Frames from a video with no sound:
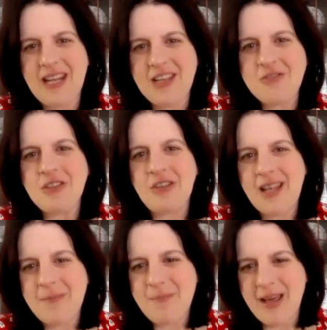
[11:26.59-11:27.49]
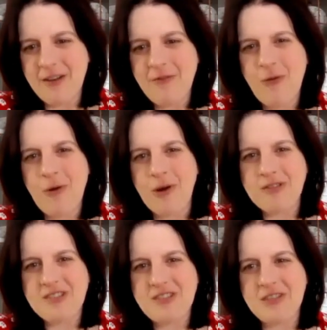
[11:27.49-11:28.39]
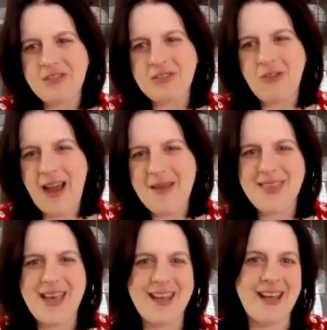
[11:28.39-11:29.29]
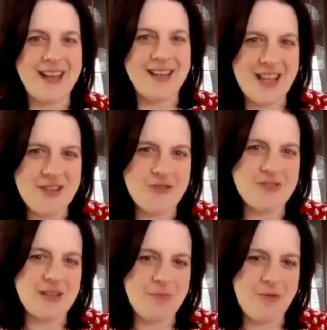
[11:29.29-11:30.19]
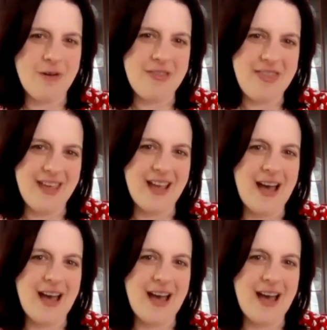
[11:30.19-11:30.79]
and I use a lot of metaphors to describe that. Uh, nature is an important thing.